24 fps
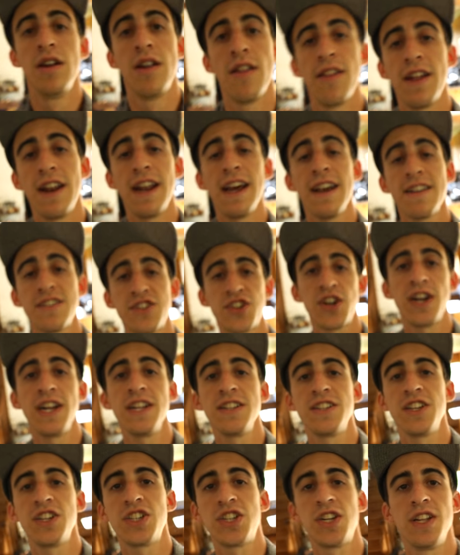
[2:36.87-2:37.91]
Now the next
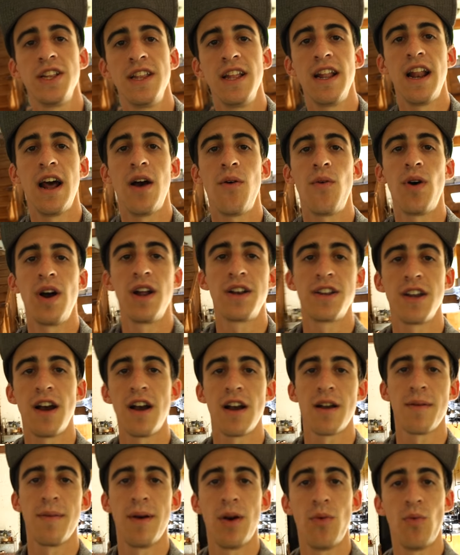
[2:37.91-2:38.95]
transition that I want to
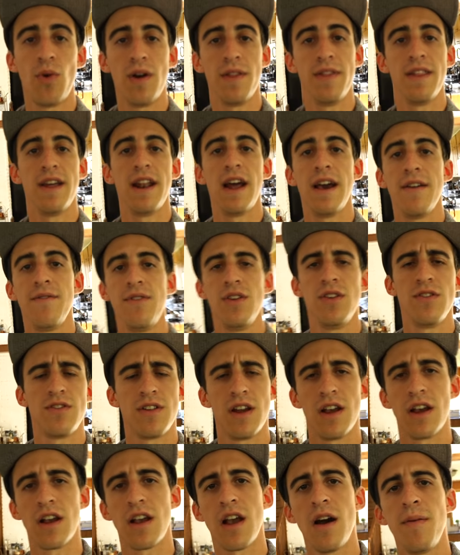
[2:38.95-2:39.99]
talk about, one that I've
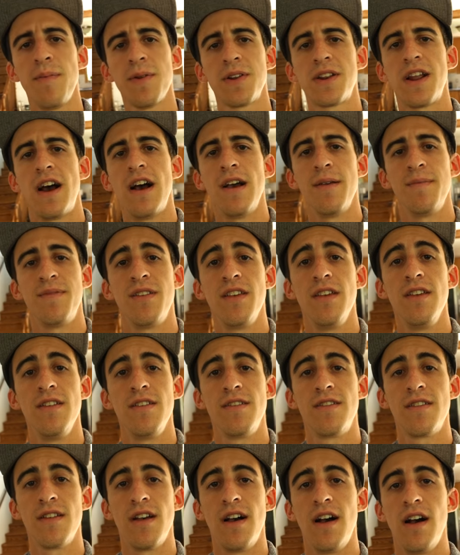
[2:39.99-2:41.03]
used a couple times,
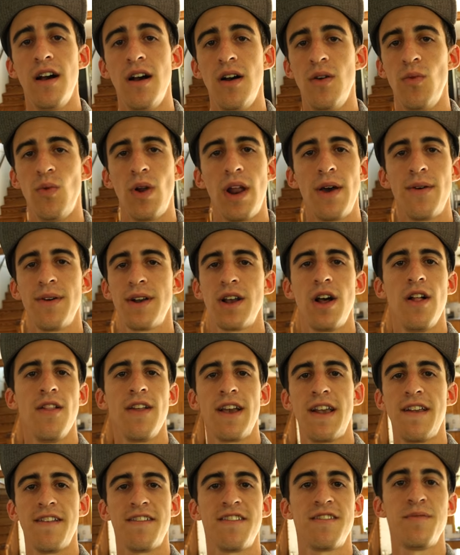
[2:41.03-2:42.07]
is uh, what I would call
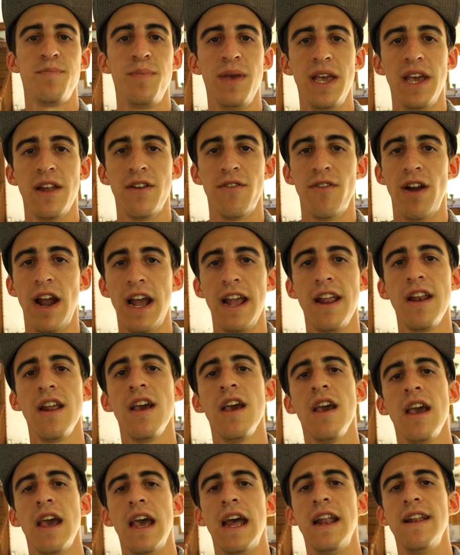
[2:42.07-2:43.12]
like a spin, right?
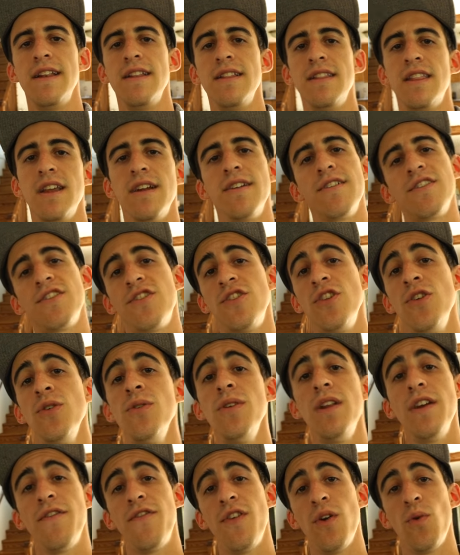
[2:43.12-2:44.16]
And there's
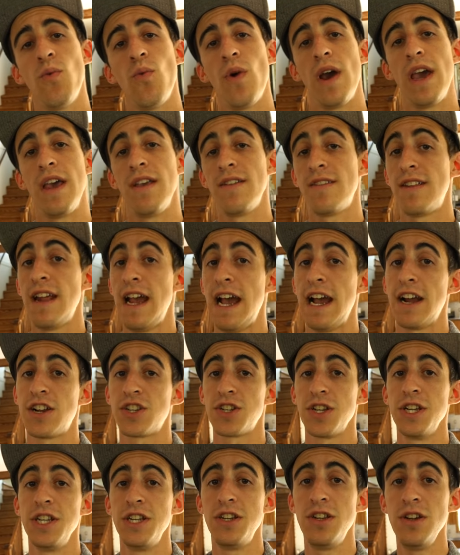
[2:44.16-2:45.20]
two different ways to
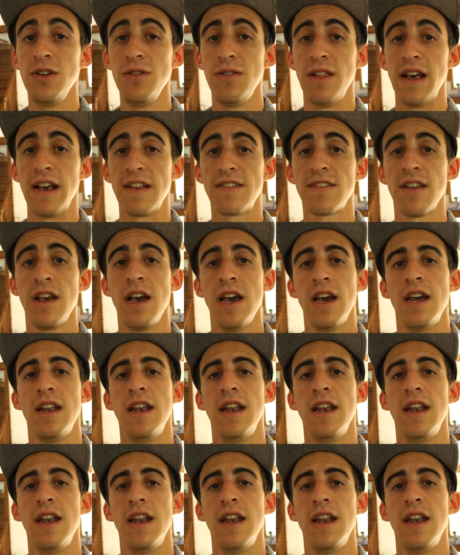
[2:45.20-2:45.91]
actually do this.